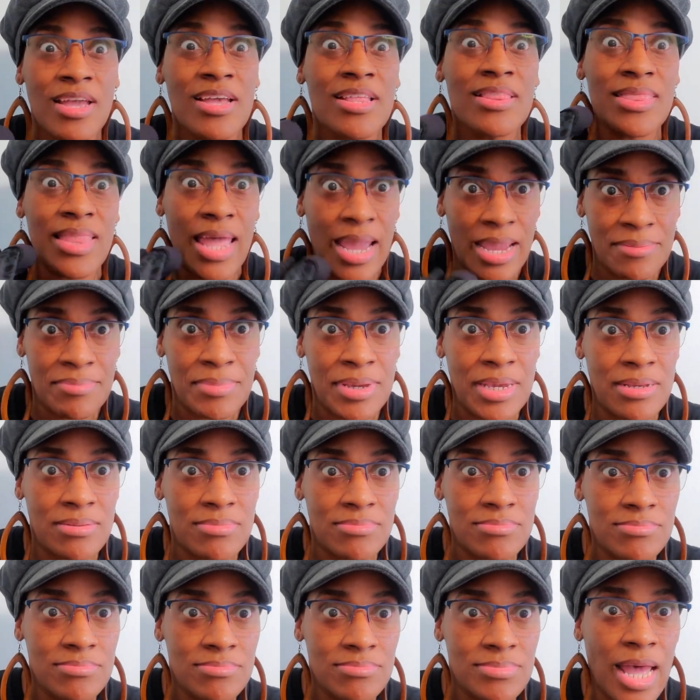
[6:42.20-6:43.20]
like me
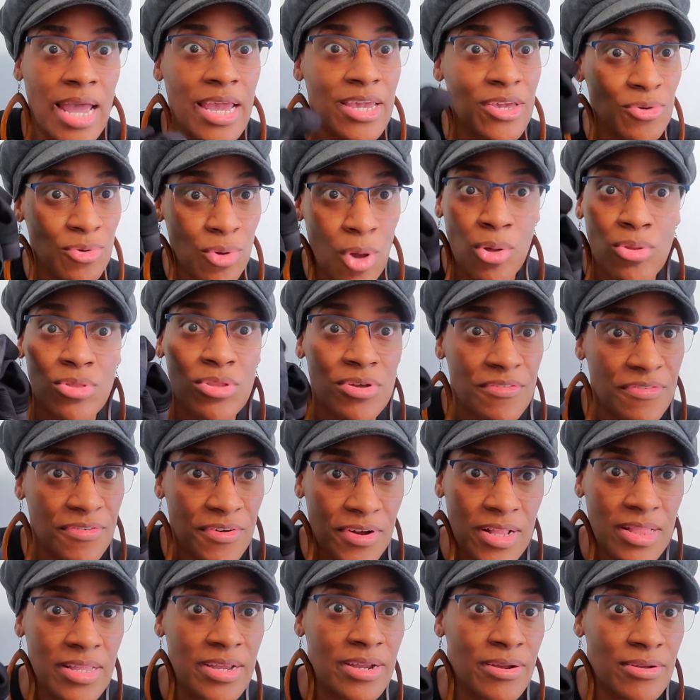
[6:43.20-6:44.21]
like you go look
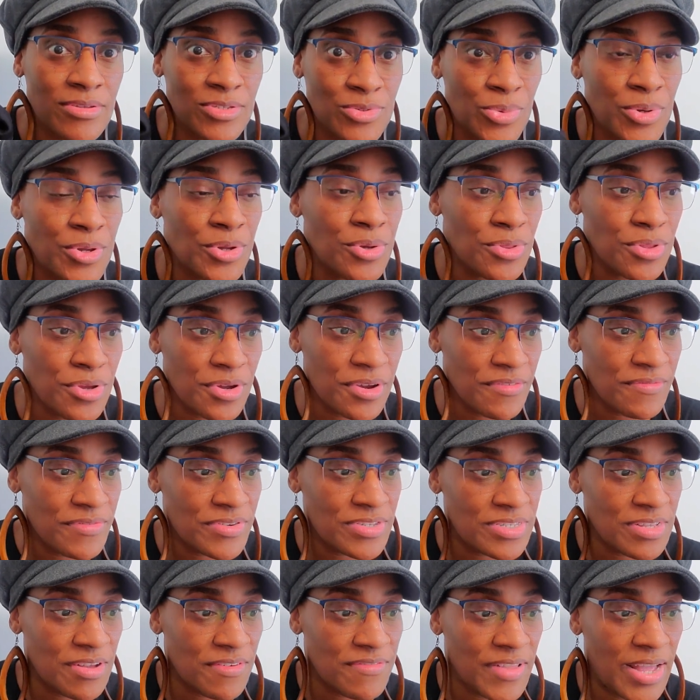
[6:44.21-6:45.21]
for clearance when you're looking for
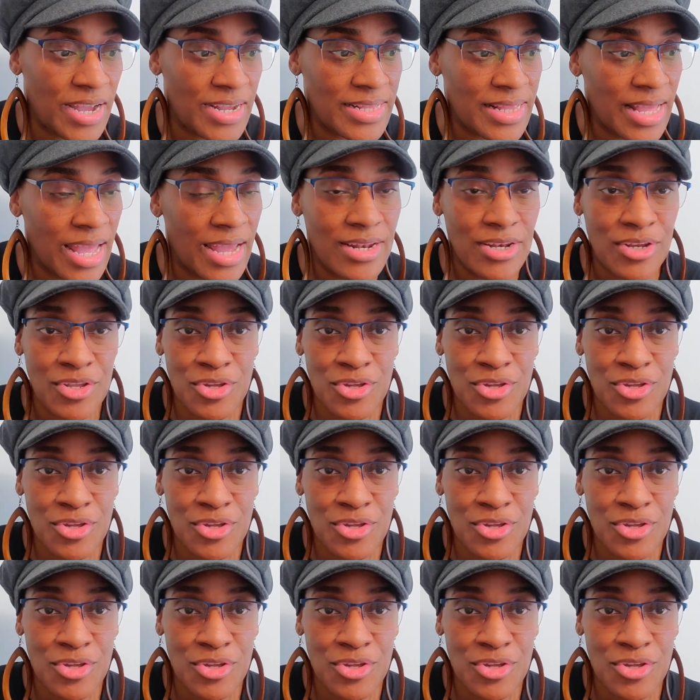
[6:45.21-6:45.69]
stuff like that.